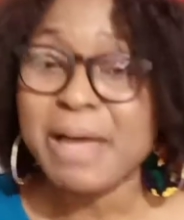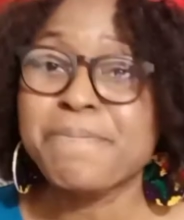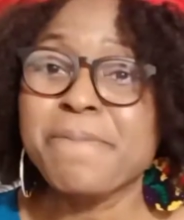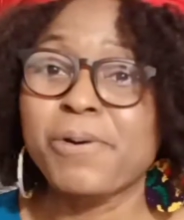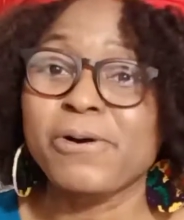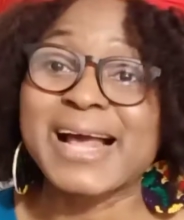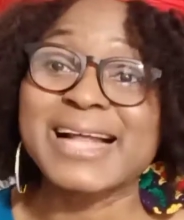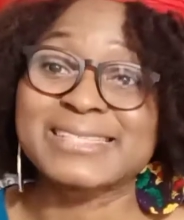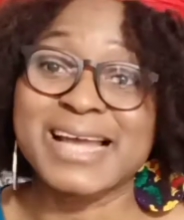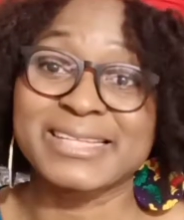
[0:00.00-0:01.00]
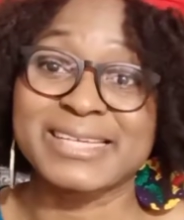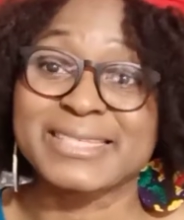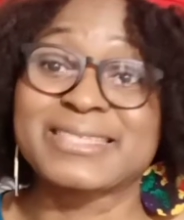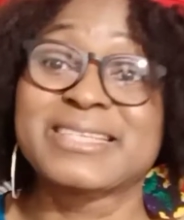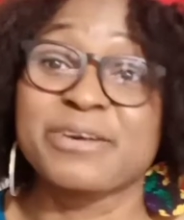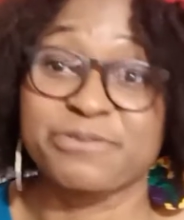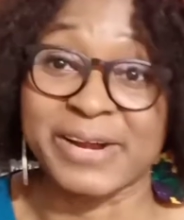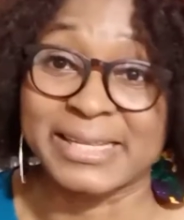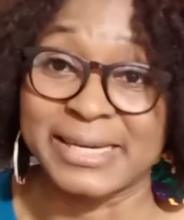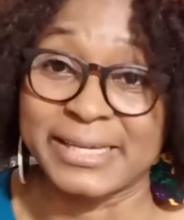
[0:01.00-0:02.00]
People can take this
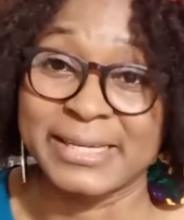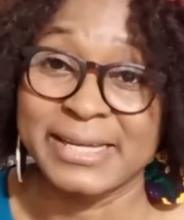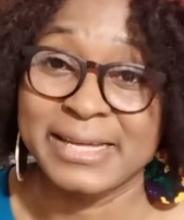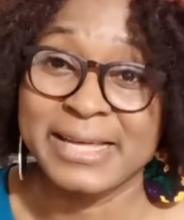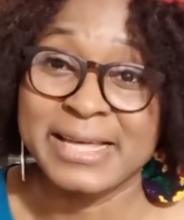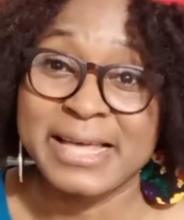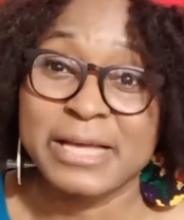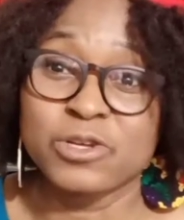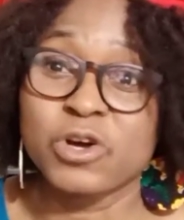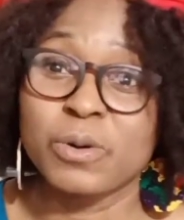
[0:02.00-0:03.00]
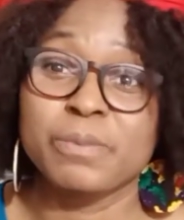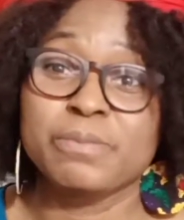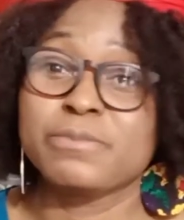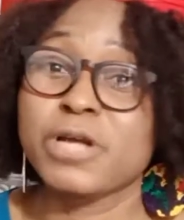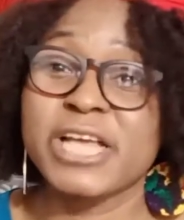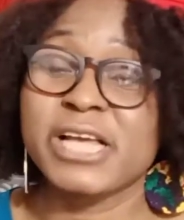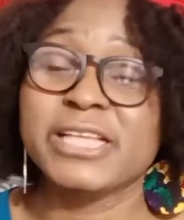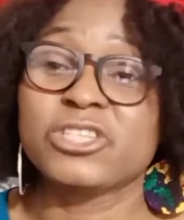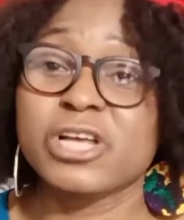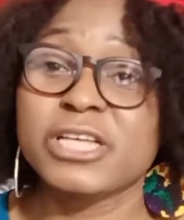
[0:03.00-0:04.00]
differently. You know,
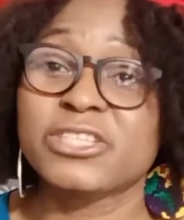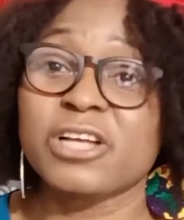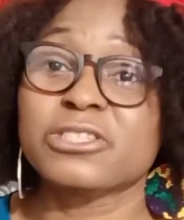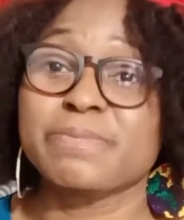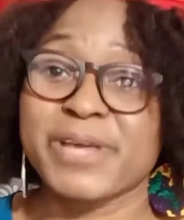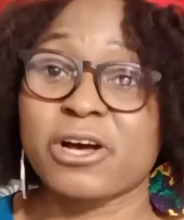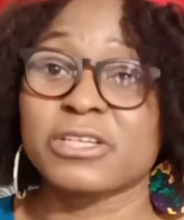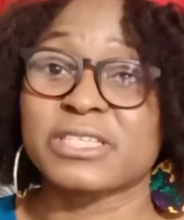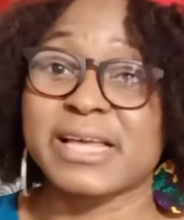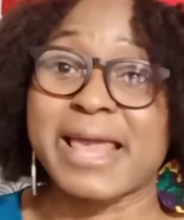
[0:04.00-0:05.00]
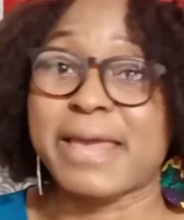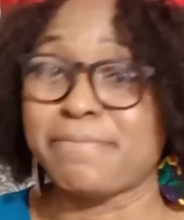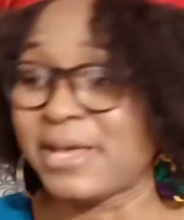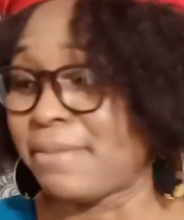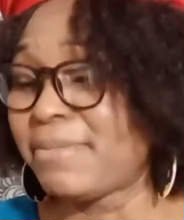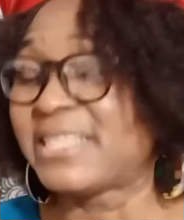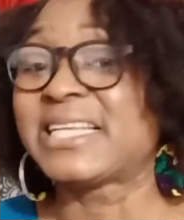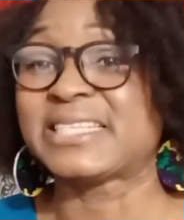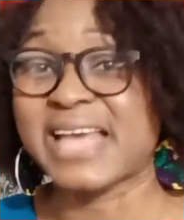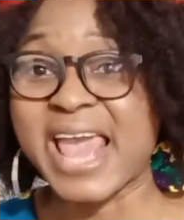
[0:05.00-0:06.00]
it's not because
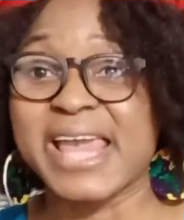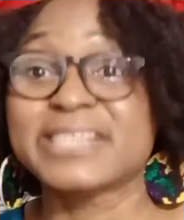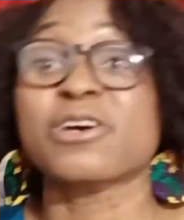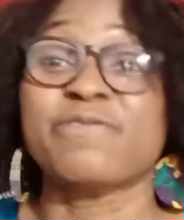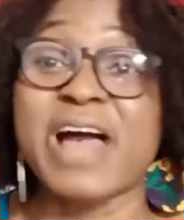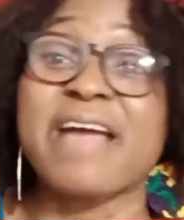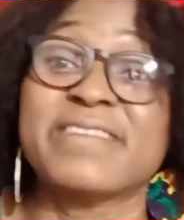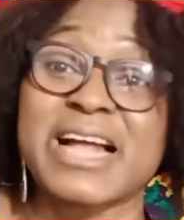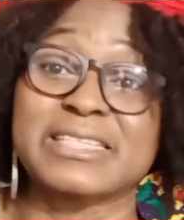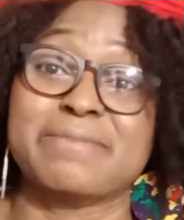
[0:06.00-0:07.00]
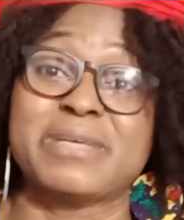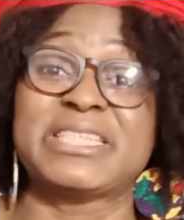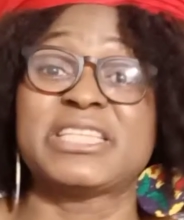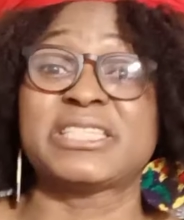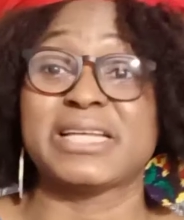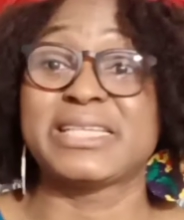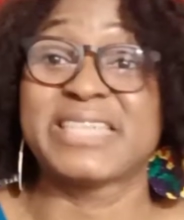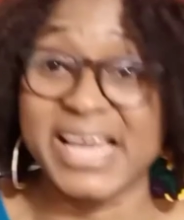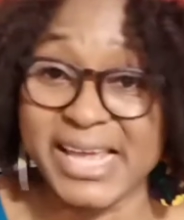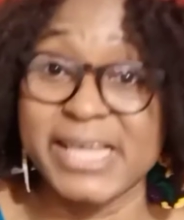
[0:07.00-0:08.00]
Mrs. A survived that Mrs.
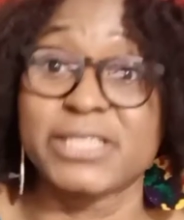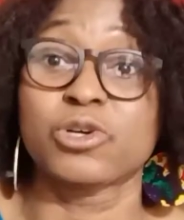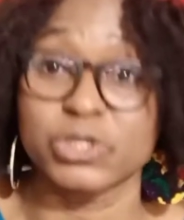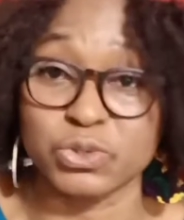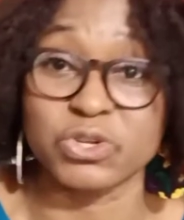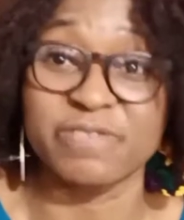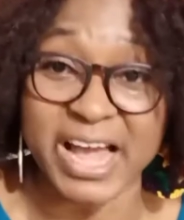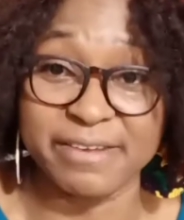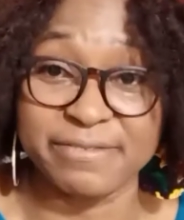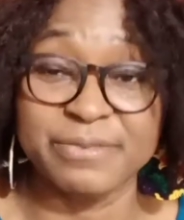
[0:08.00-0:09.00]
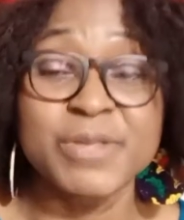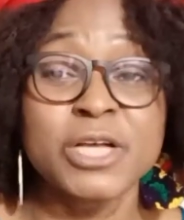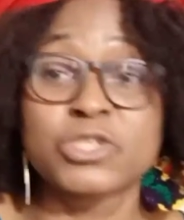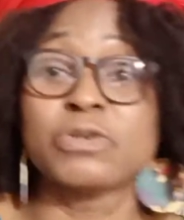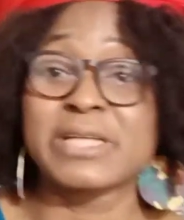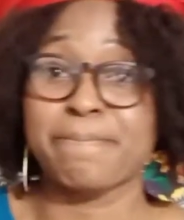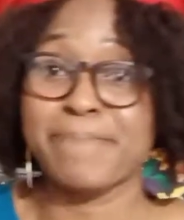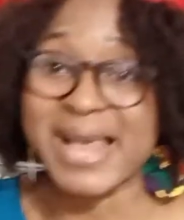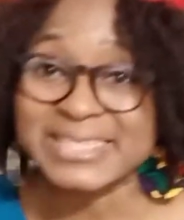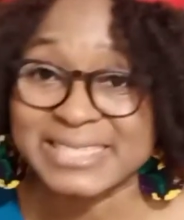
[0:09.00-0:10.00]
D is going to survive. So the
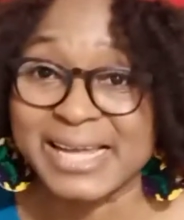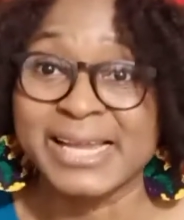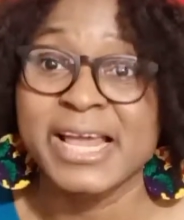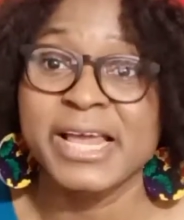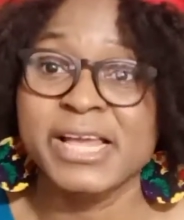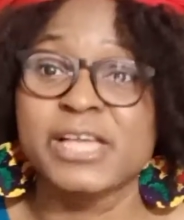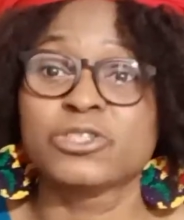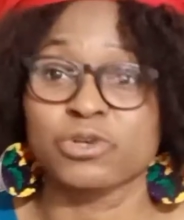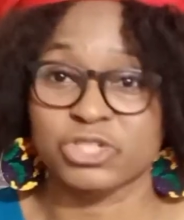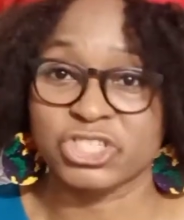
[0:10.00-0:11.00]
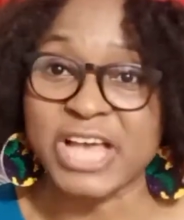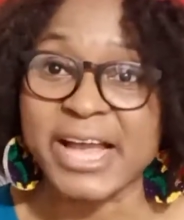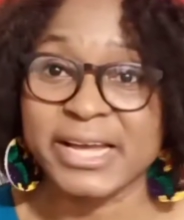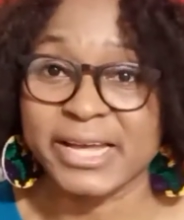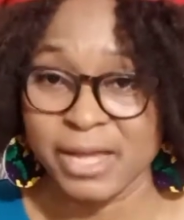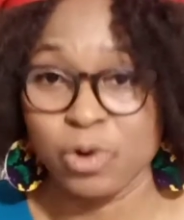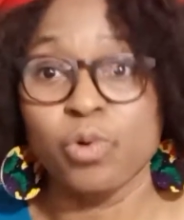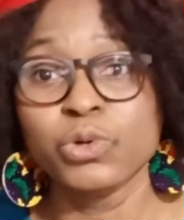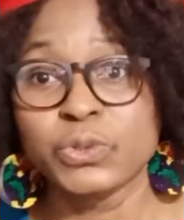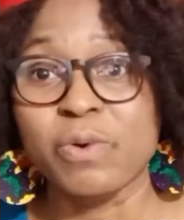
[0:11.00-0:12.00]
best thing is to check
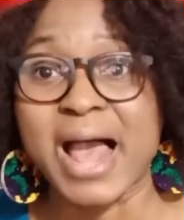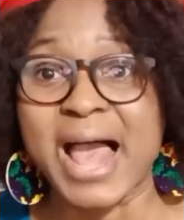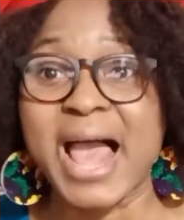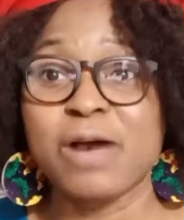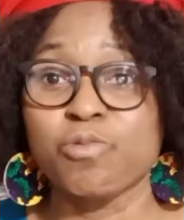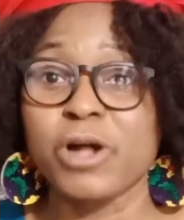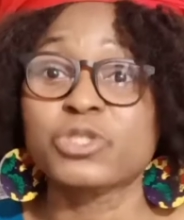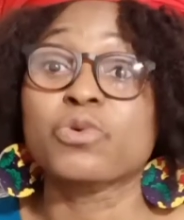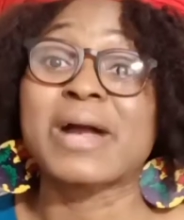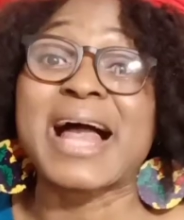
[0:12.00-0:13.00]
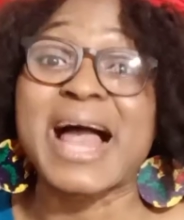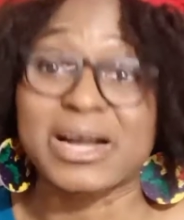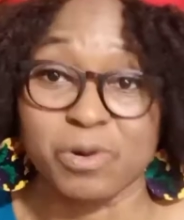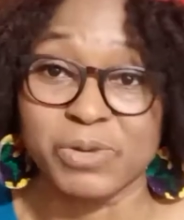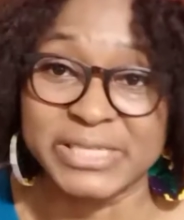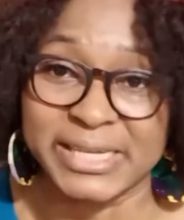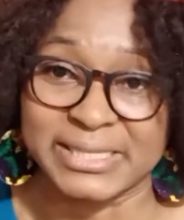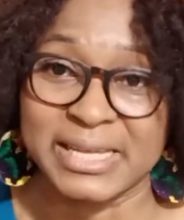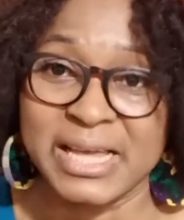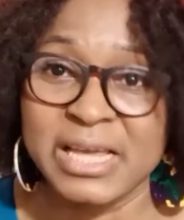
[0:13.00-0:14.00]
who you are, what you can
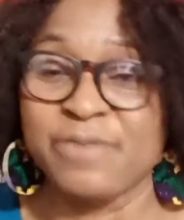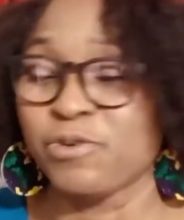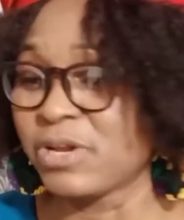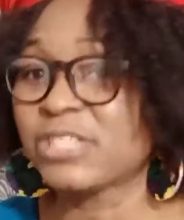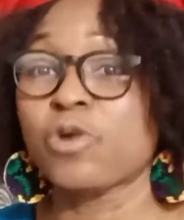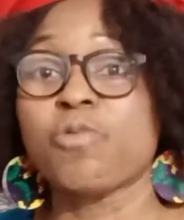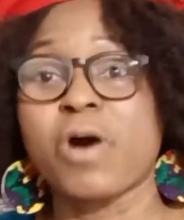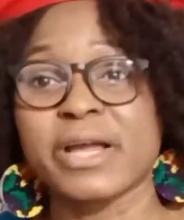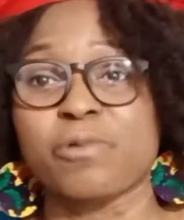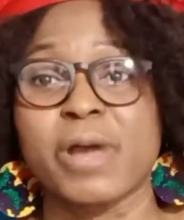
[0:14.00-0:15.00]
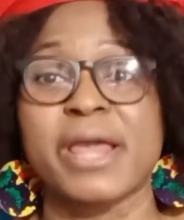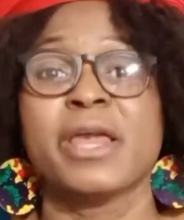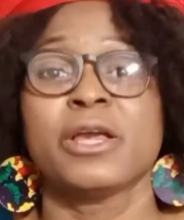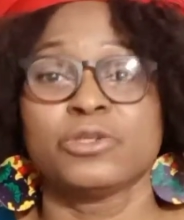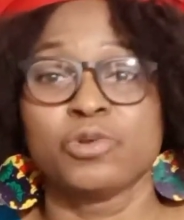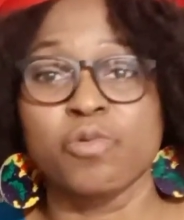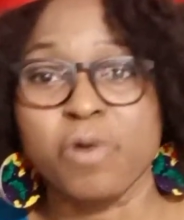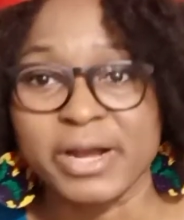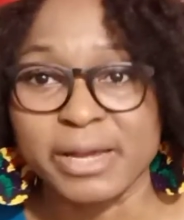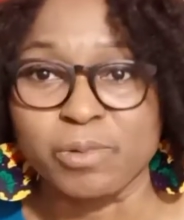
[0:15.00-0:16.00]
accommodate. If you need to walk away, you
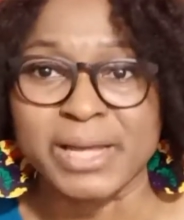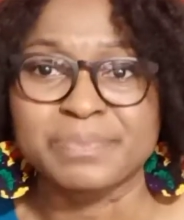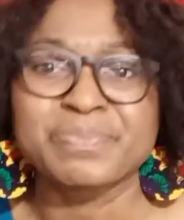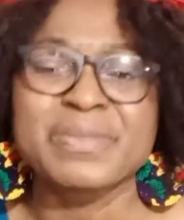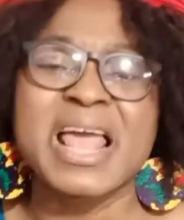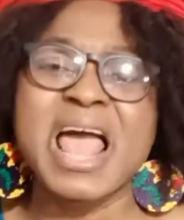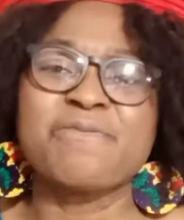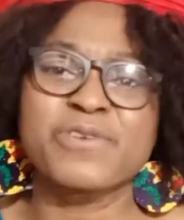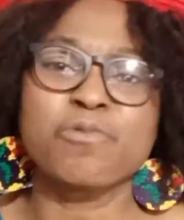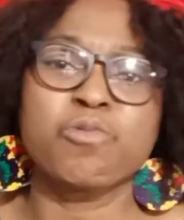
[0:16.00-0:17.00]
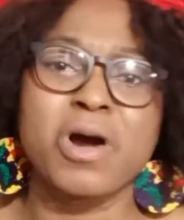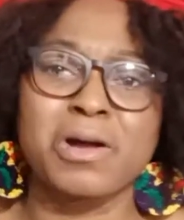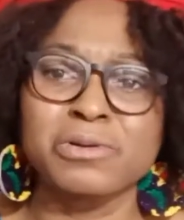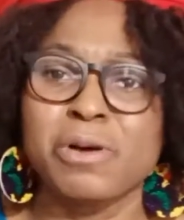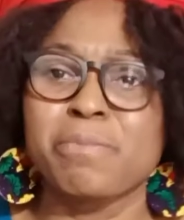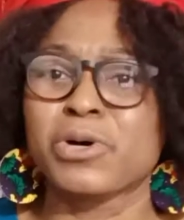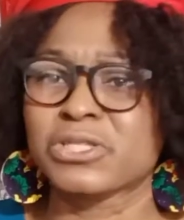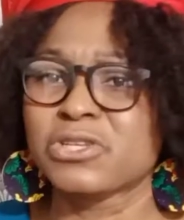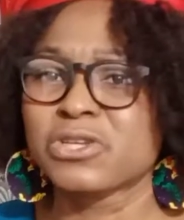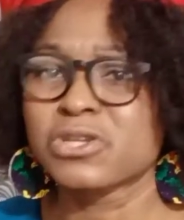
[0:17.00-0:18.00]
walk away. Everyone
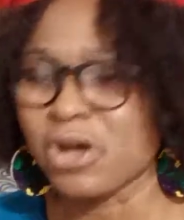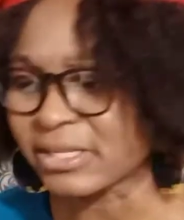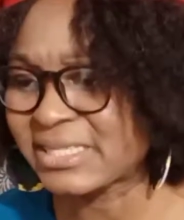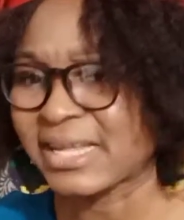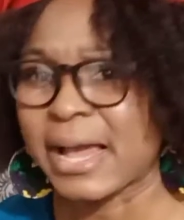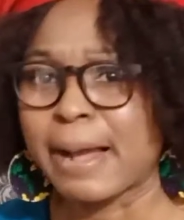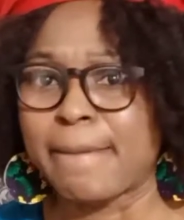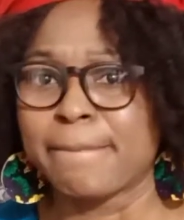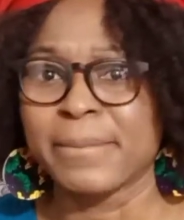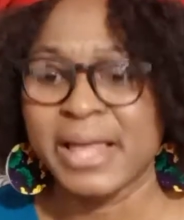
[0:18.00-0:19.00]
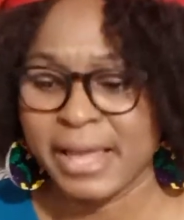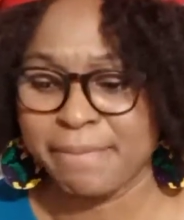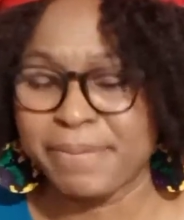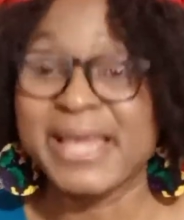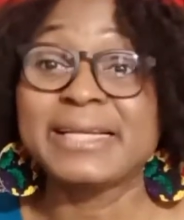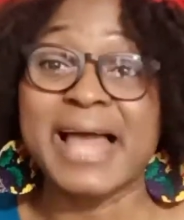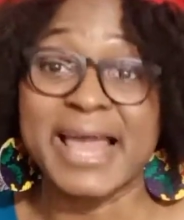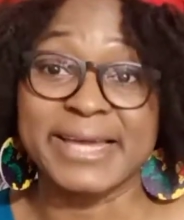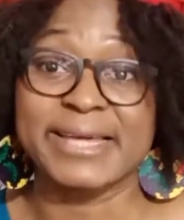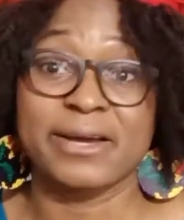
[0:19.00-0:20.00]
must not be
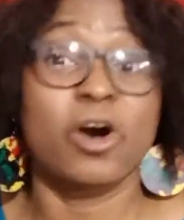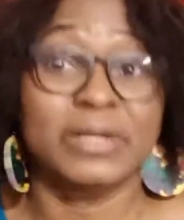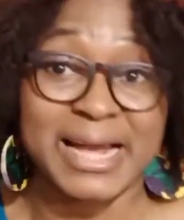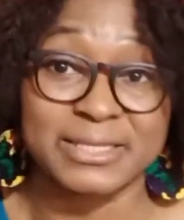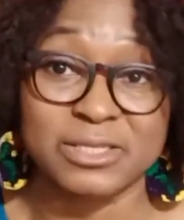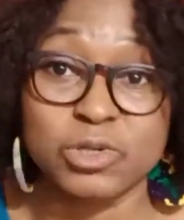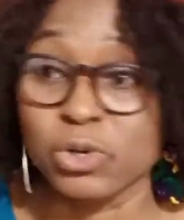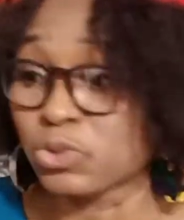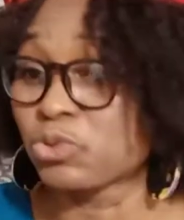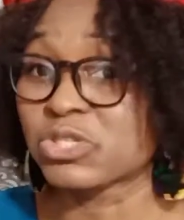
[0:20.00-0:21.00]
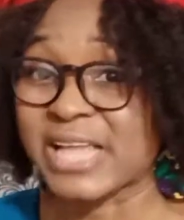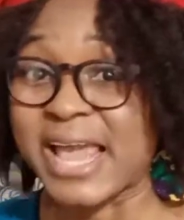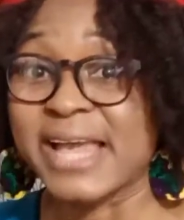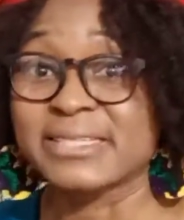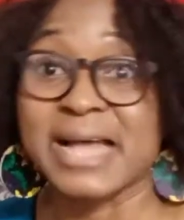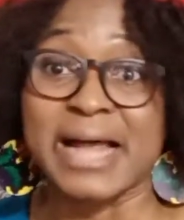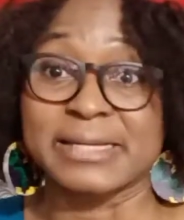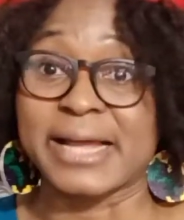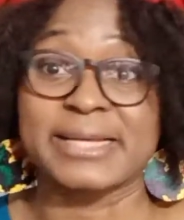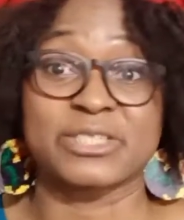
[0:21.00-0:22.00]
like others, those who stays and
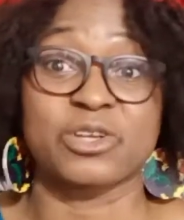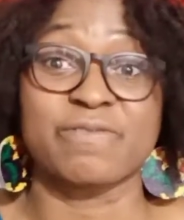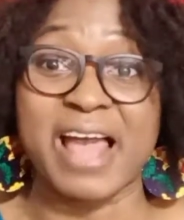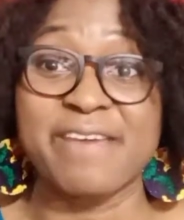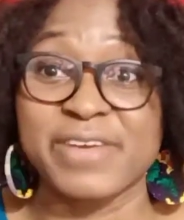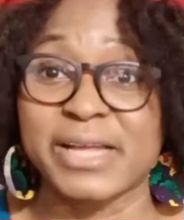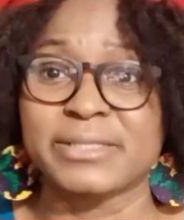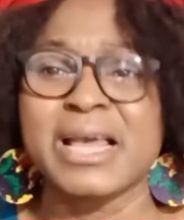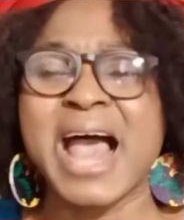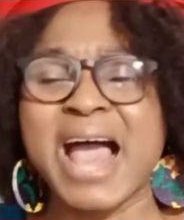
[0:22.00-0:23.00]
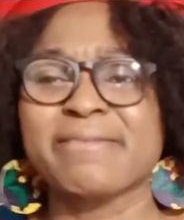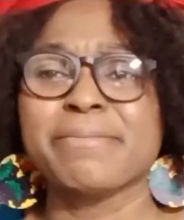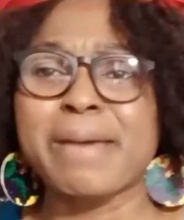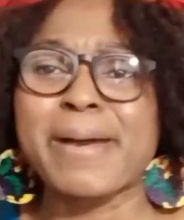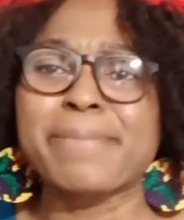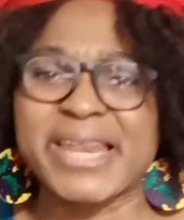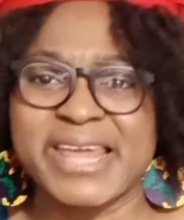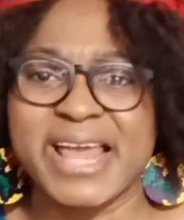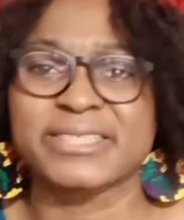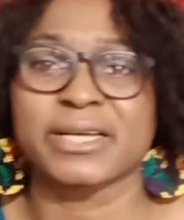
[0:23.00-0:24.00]
they survive it. I remember many
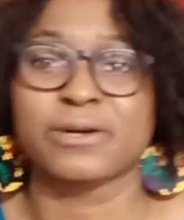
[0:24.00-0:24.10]
years